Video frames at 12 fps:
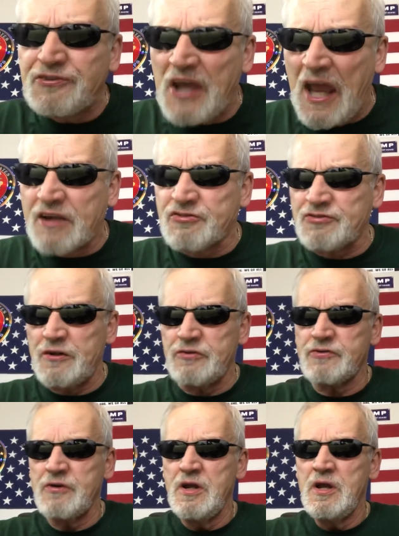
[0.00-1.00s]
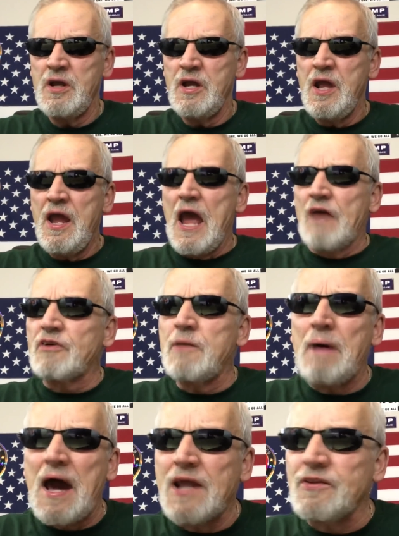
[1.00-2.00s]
Texas. Everybody